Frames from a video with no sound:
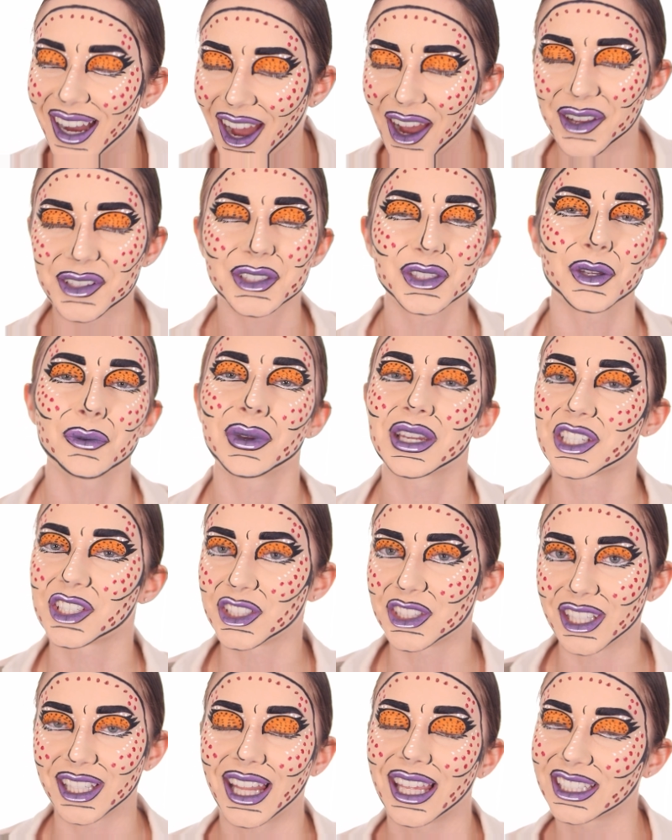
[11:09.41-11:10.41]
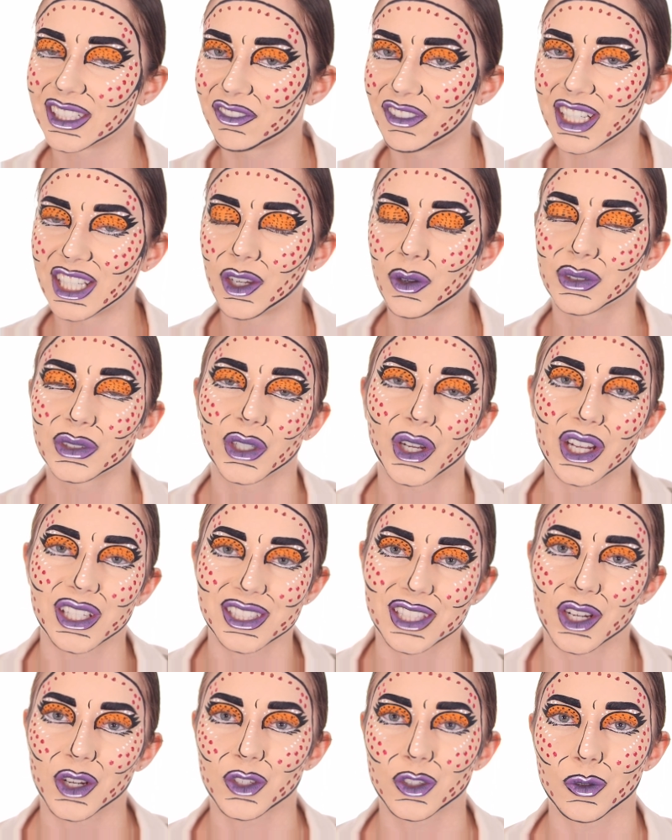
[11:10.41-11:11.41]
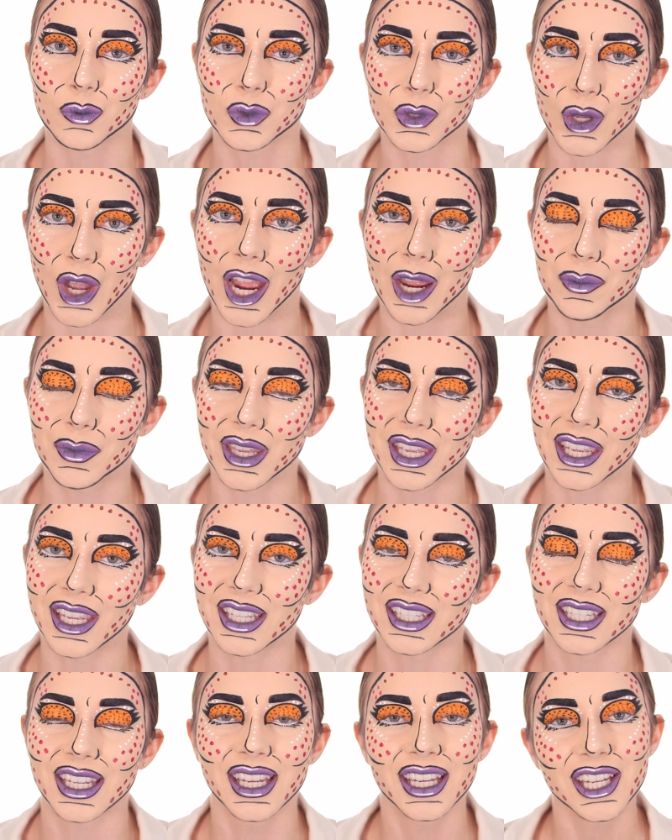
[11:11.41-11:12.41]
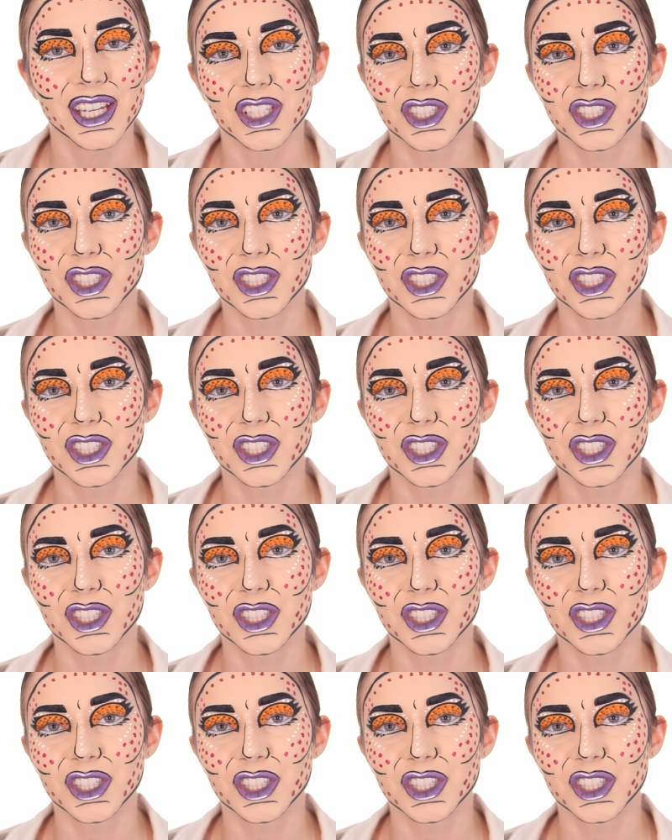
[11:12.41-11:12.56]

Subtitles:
Also make sure to like the video and to consider subscribing